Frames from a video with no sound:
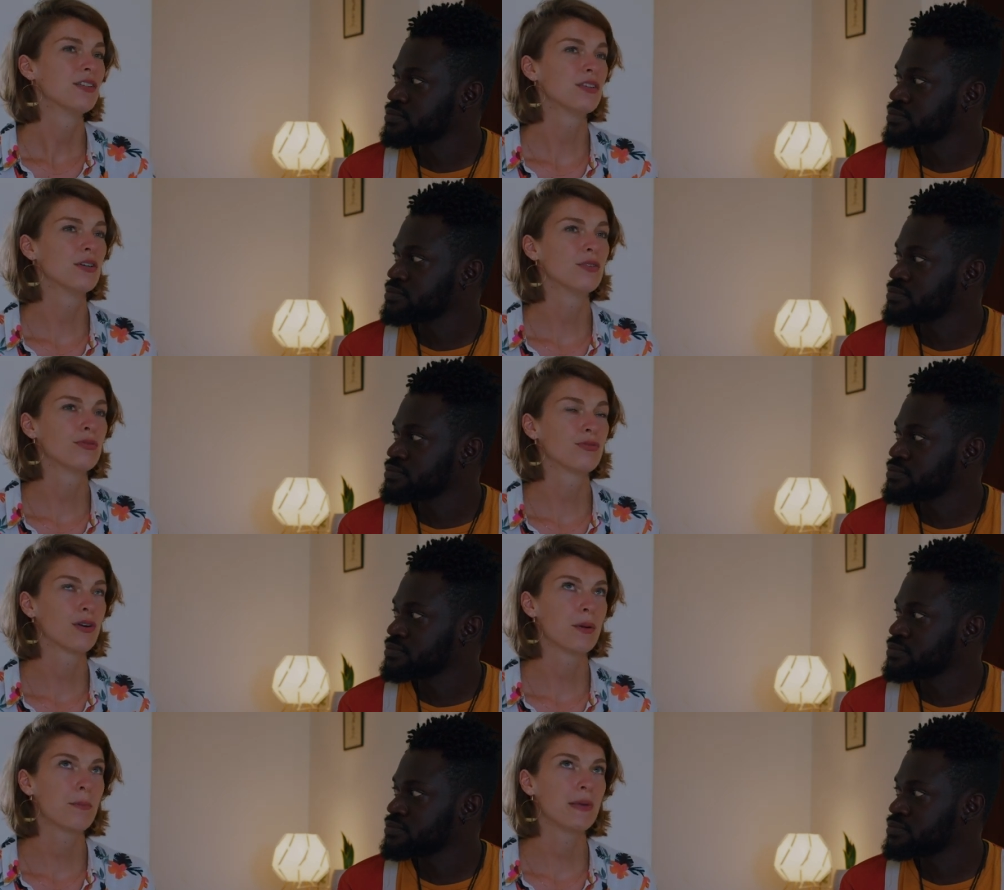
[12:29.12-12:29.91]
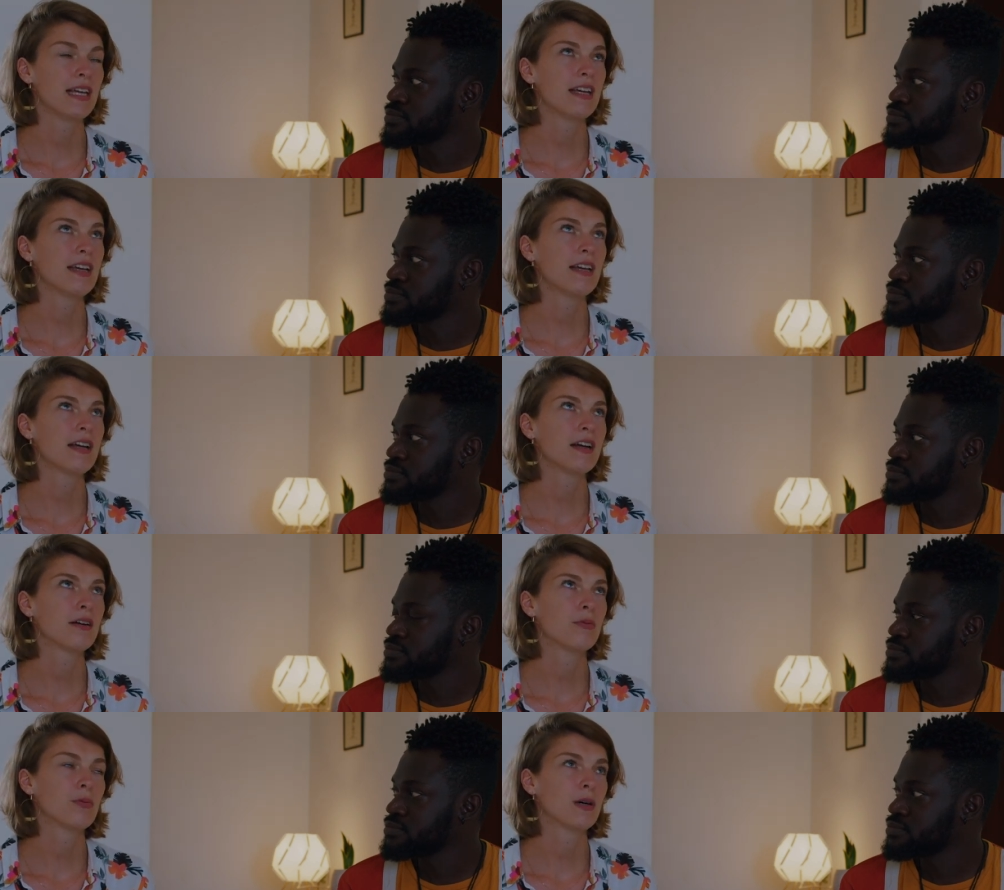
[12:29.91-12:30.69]
Speaker 1: So for
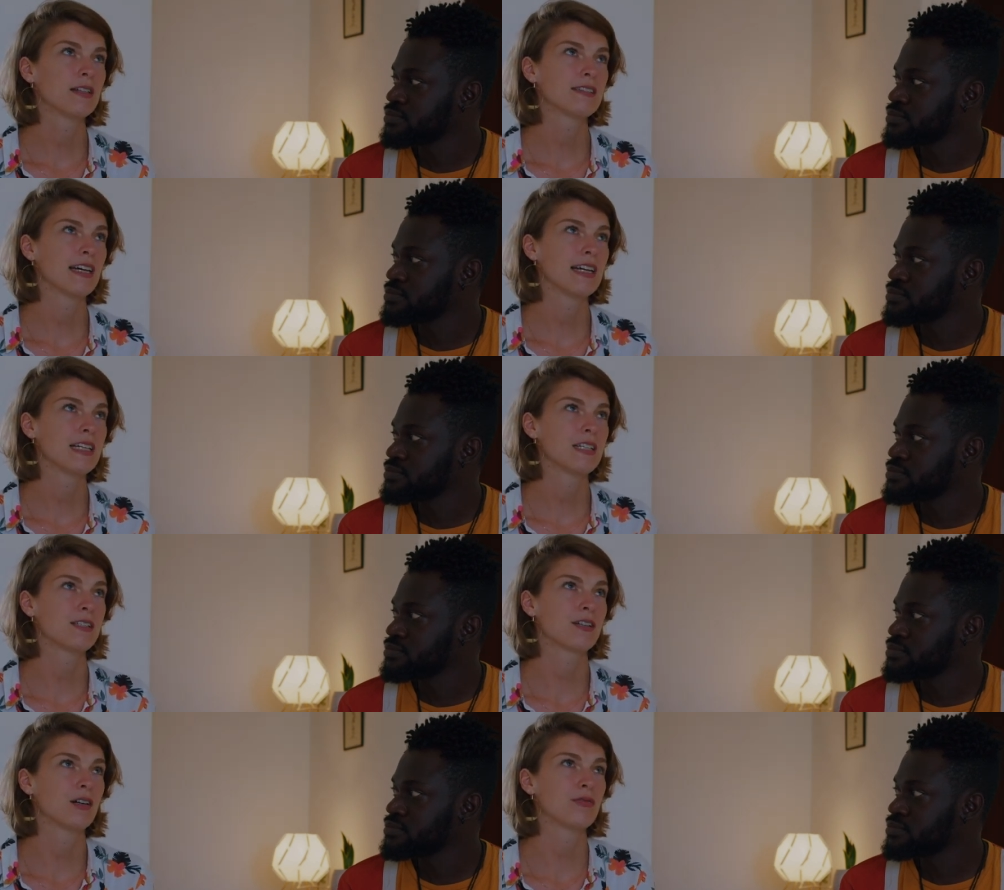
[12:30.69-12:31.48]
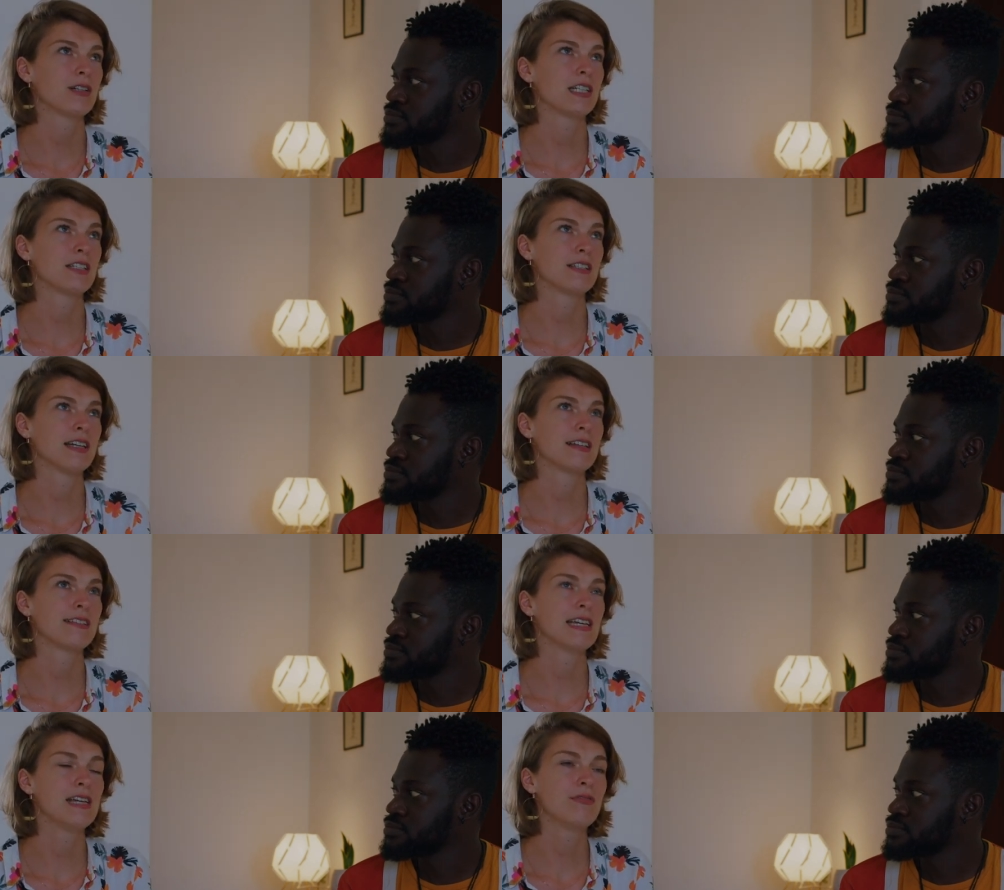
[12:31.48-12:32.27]
me, what I discovered is
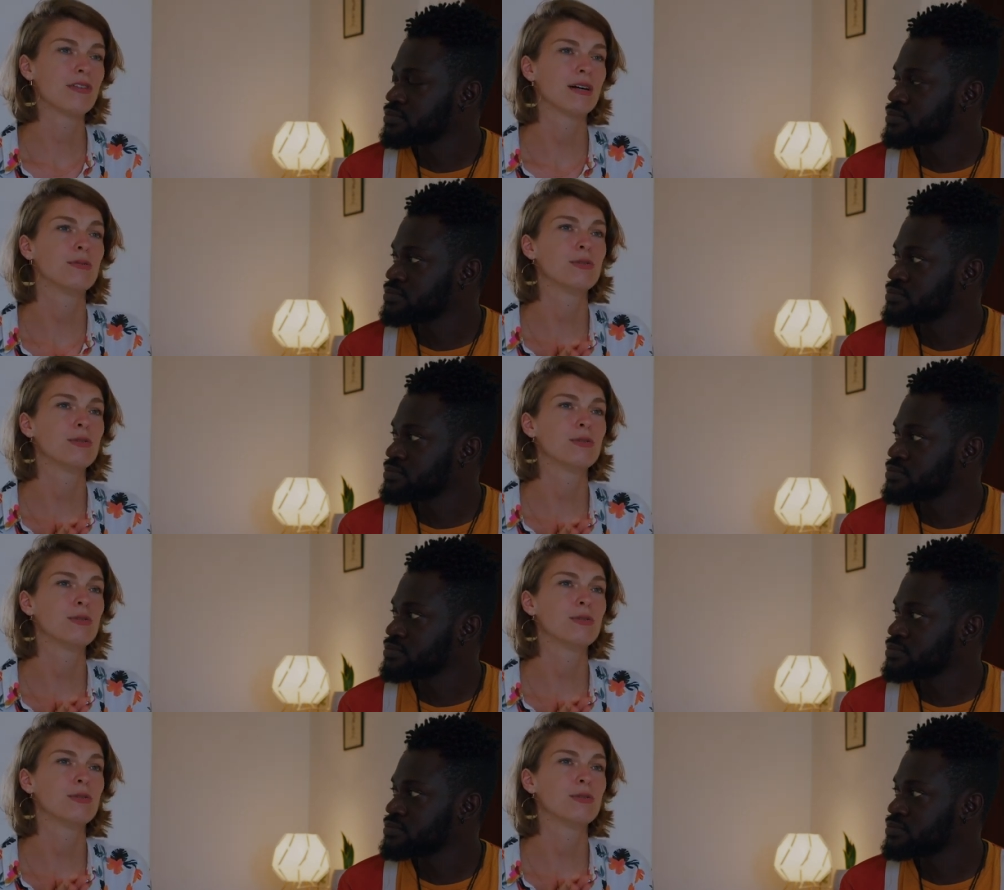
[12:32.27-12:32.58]
that if